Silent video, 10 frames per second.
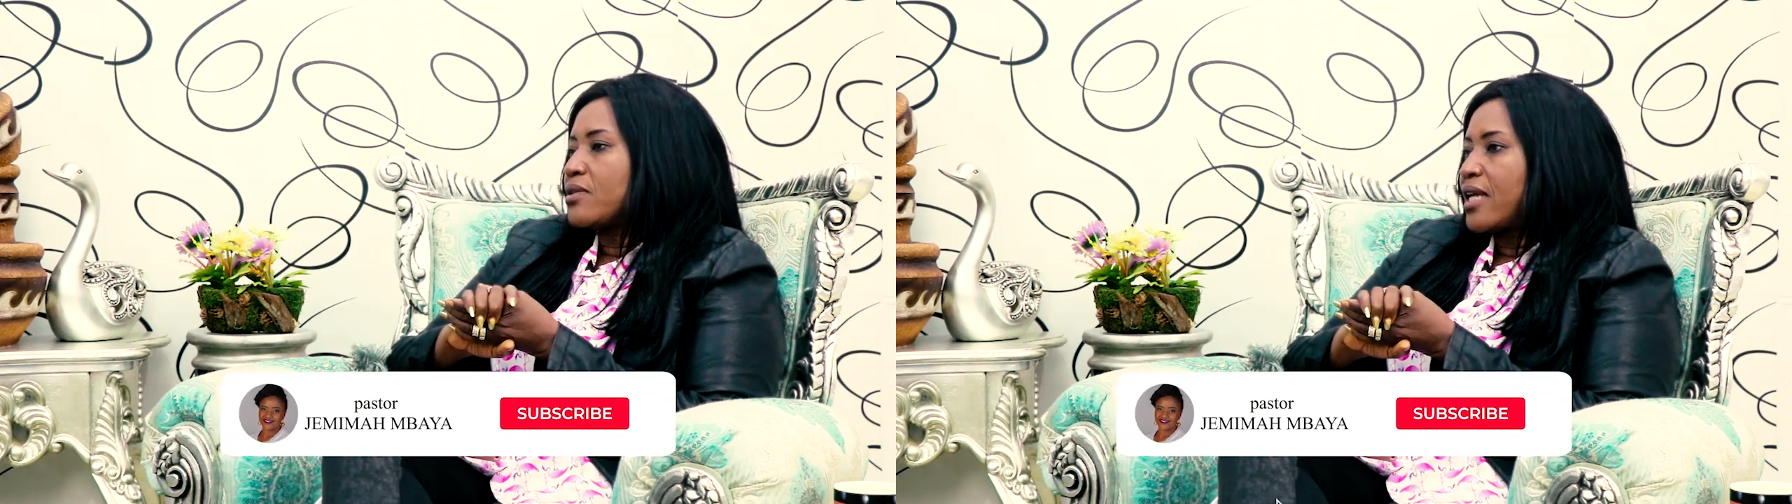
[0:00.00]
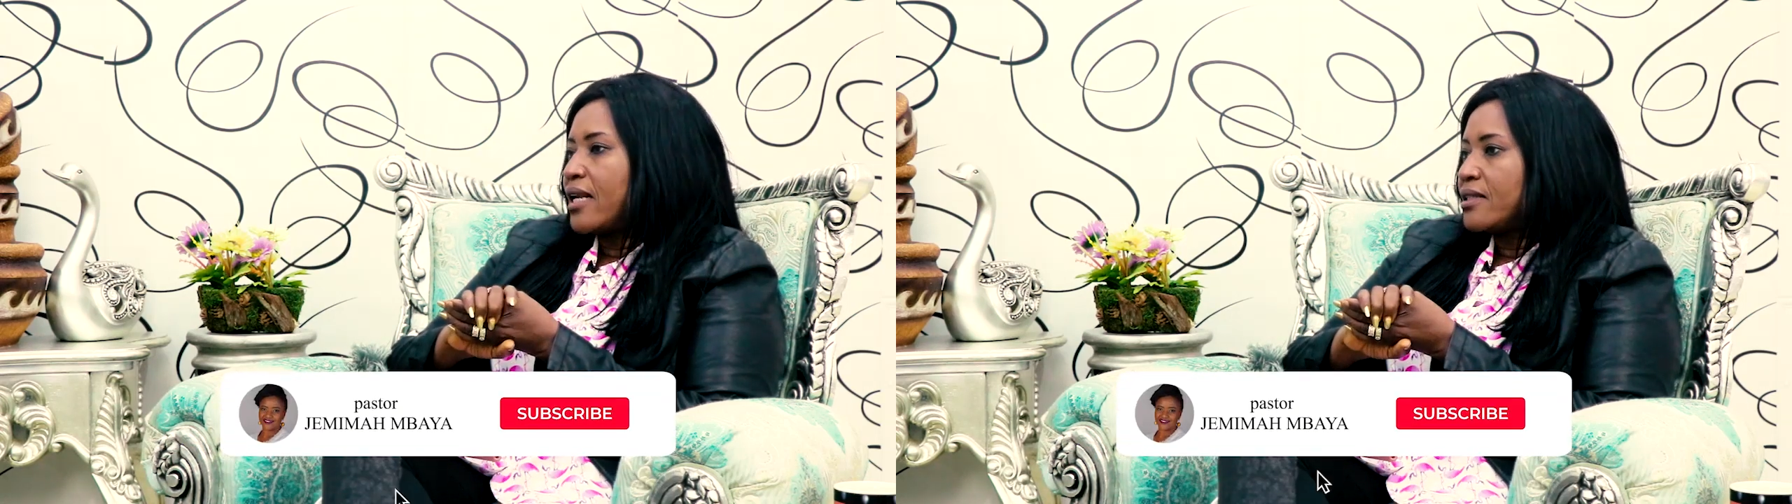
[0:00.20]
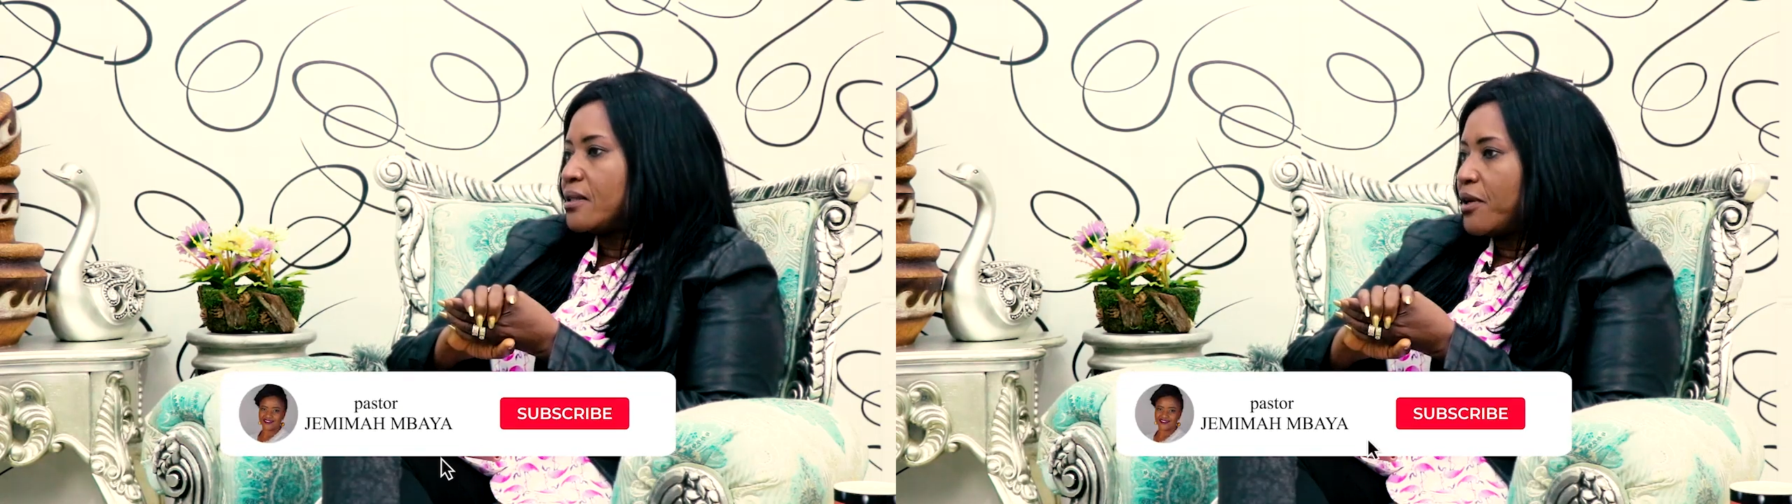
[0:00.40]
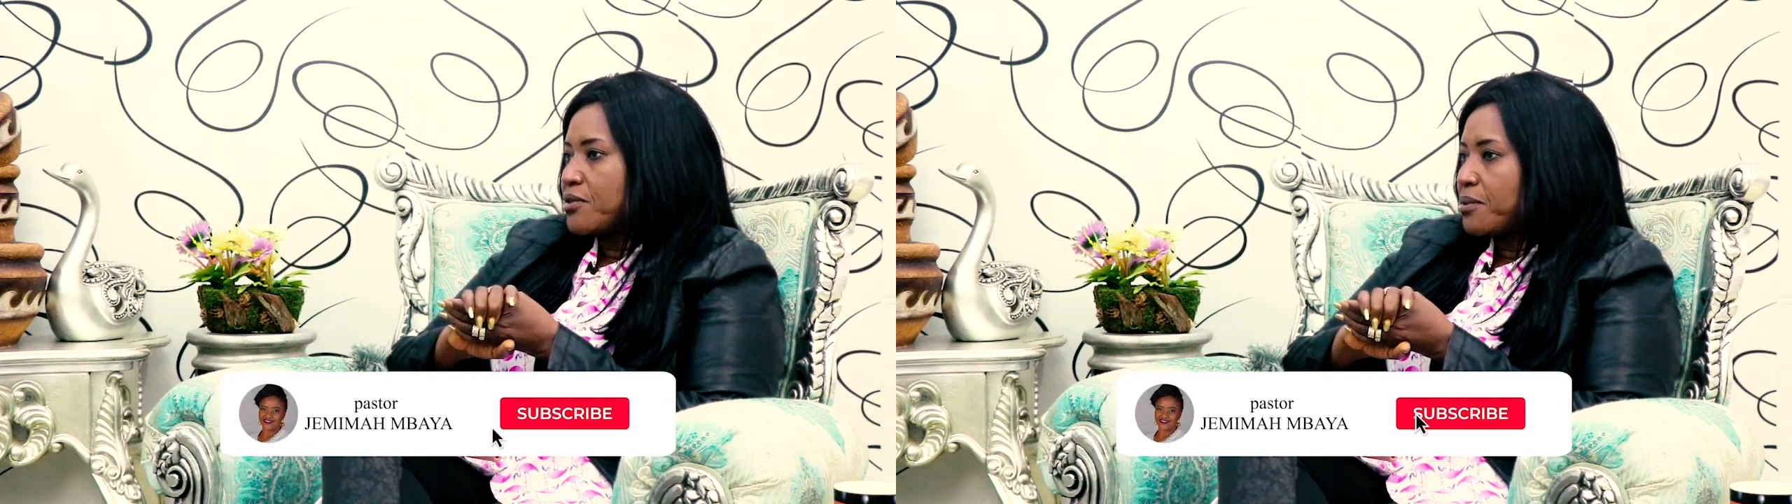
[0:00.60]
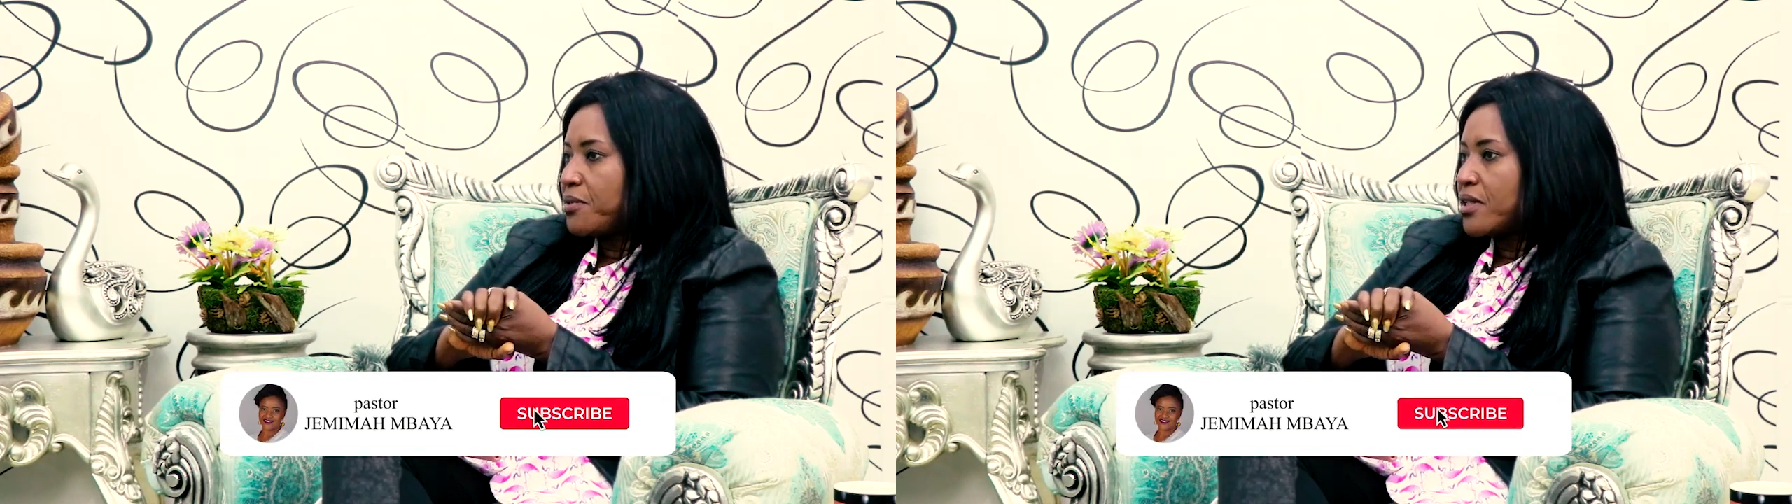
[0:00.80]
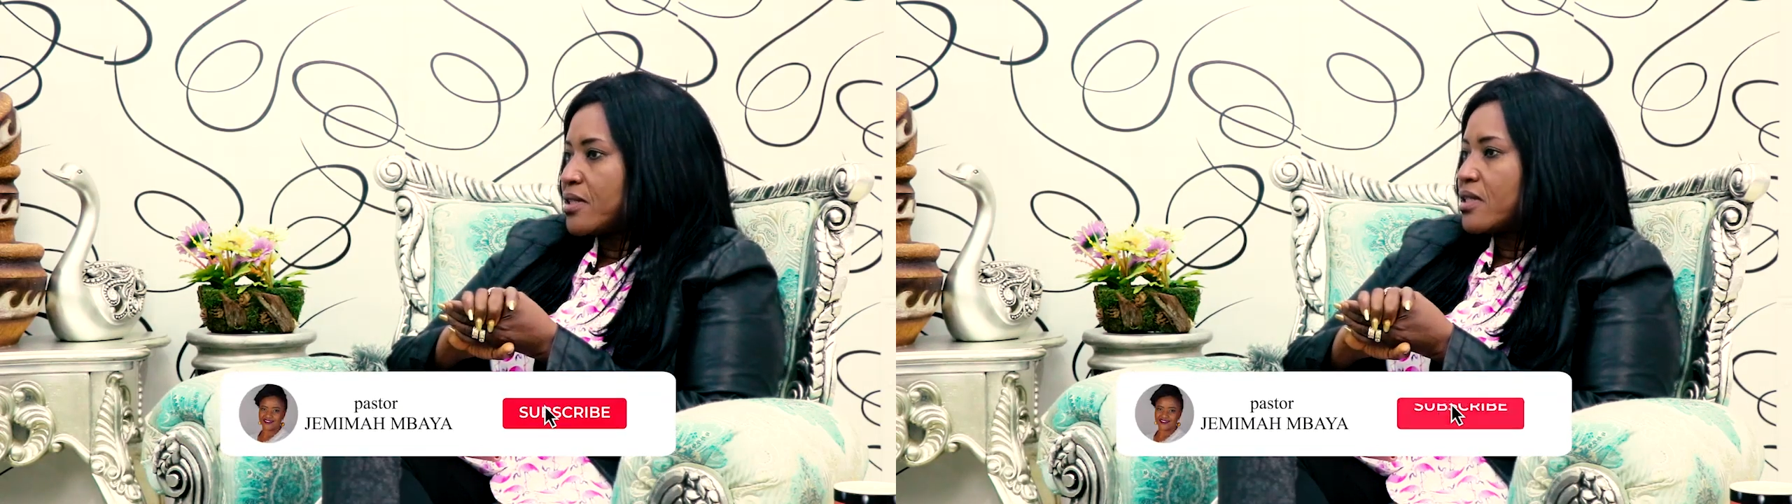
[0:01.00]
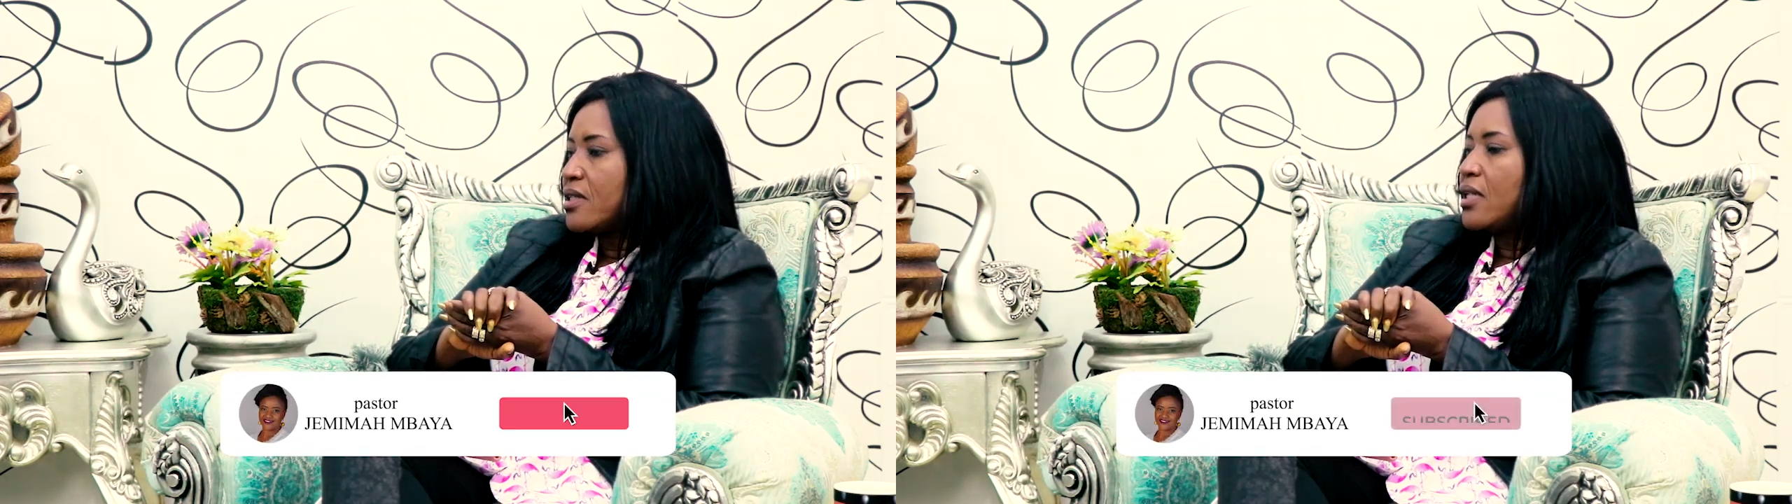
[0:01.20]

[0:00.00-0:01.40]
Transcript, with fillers: silent about some things.